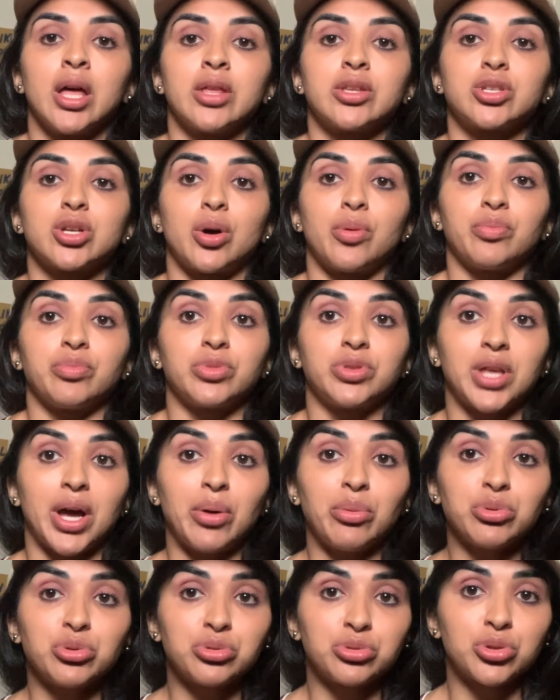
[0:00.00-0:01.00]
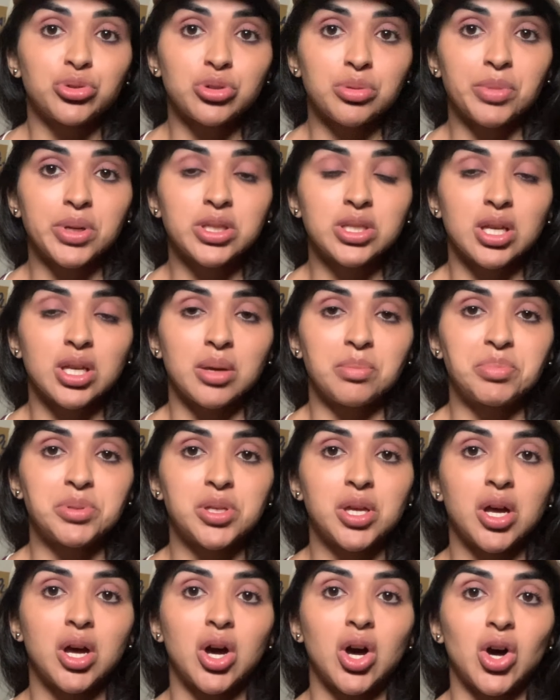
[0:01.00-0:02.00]
So that will, those are my tips
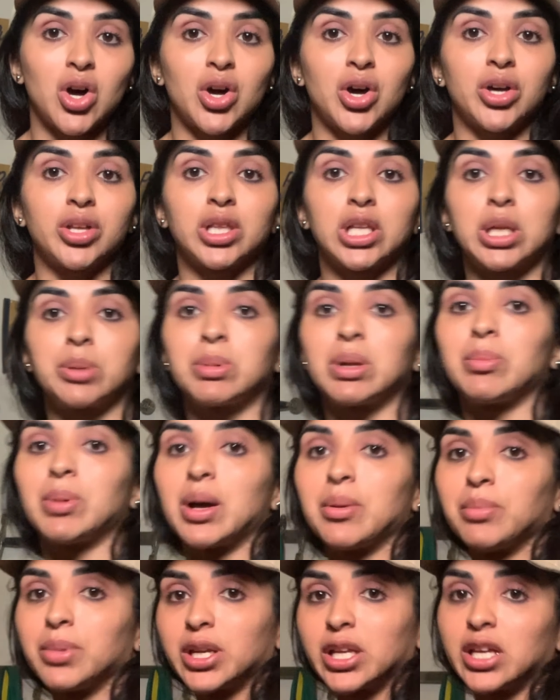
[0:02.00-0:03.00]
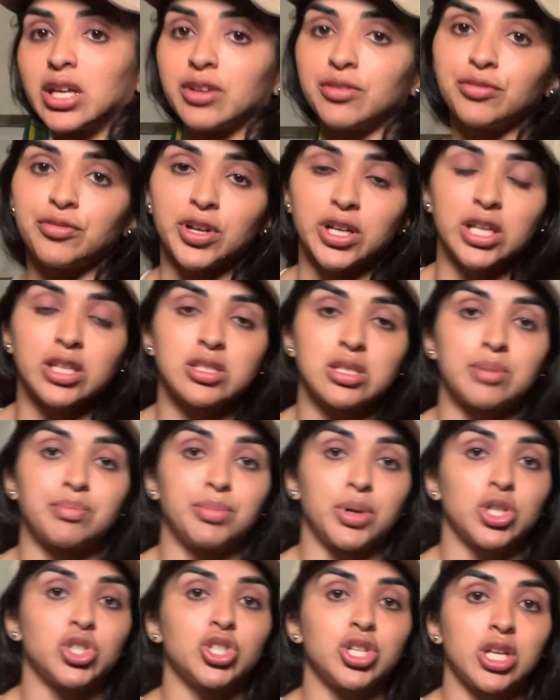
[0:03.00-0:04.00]
on a little bit about money, financing,
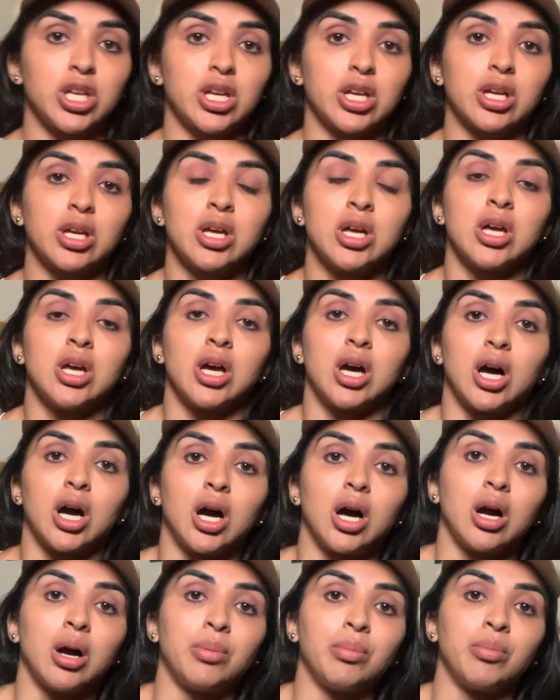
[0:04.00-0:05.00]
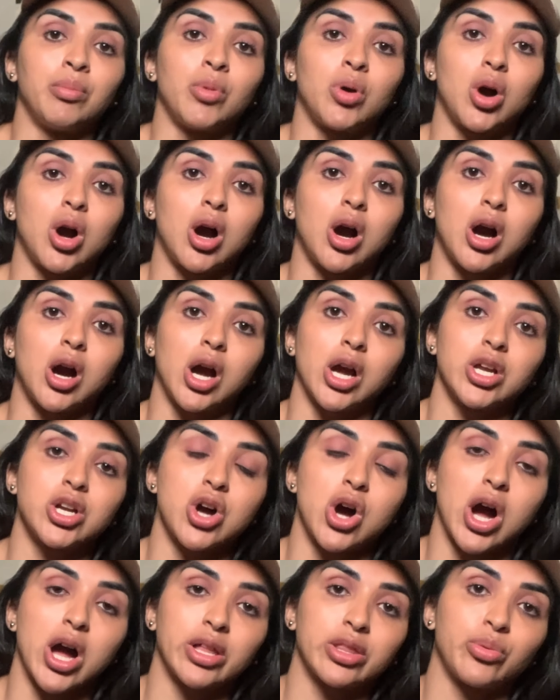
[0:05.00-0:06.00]
budgeting. Um, you know,
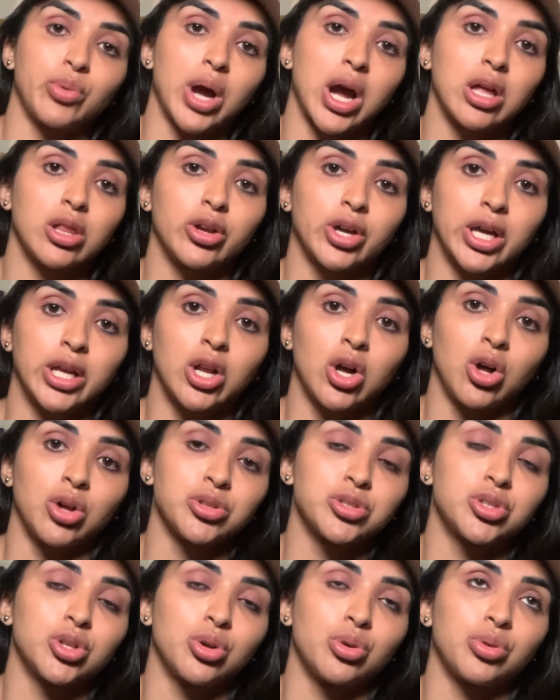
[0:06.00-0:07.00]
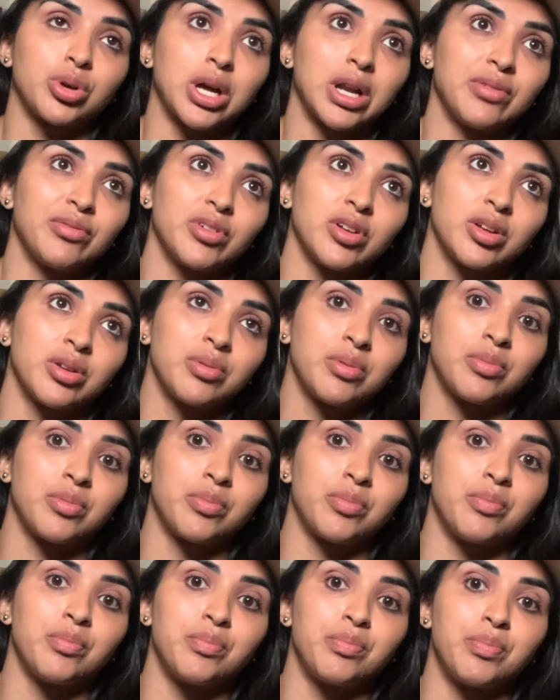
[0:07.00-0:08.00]
uh, the way I look at it also kind of a
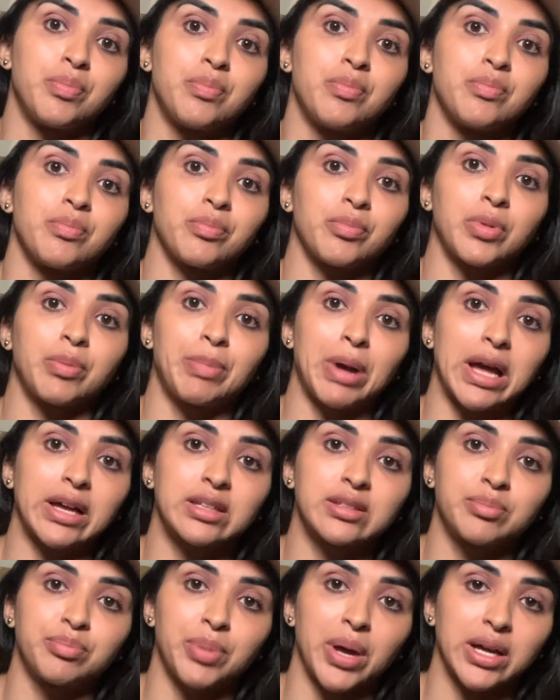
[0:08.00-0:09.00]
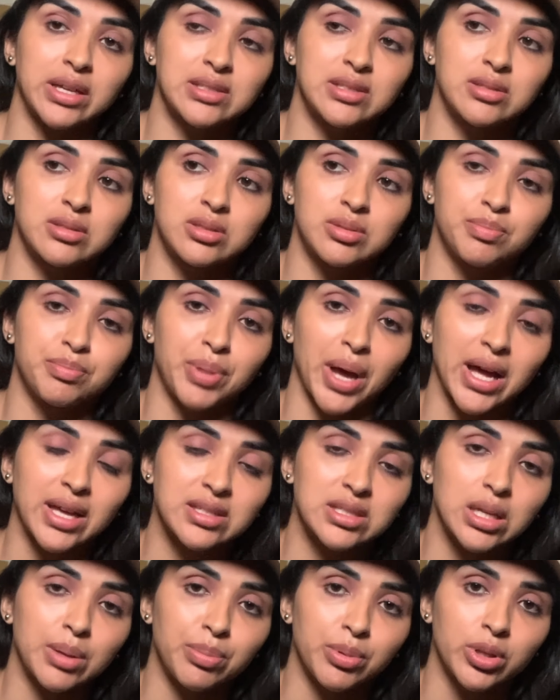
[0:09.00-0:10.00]
back, back, back
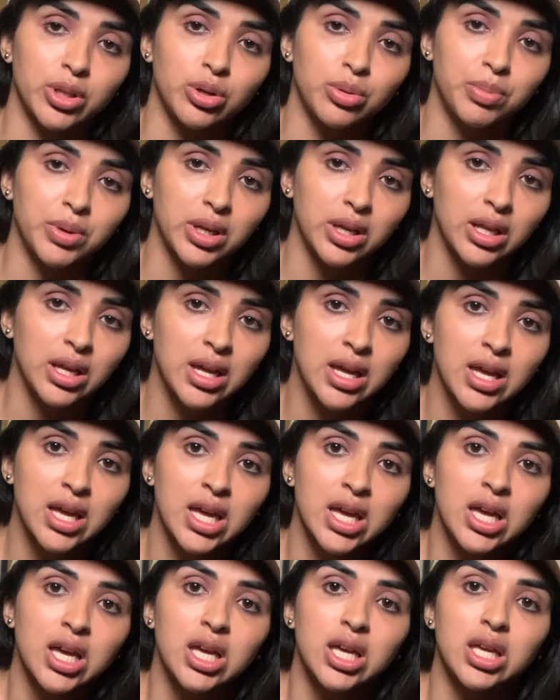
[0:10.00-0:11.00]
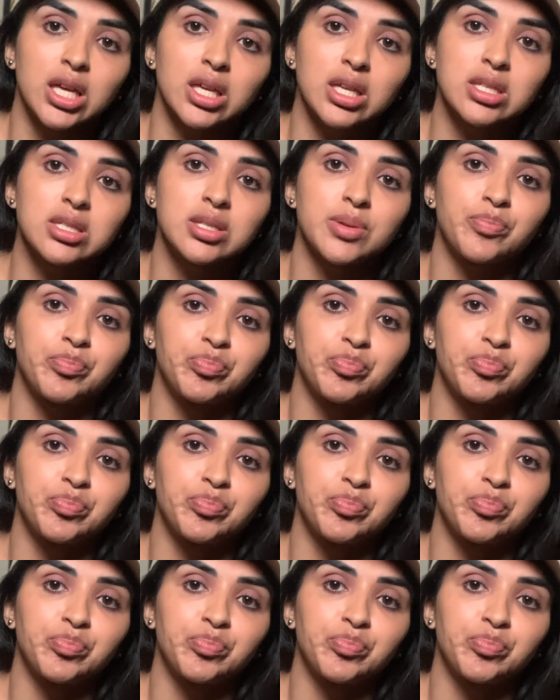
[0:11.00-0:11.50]
step a little bit is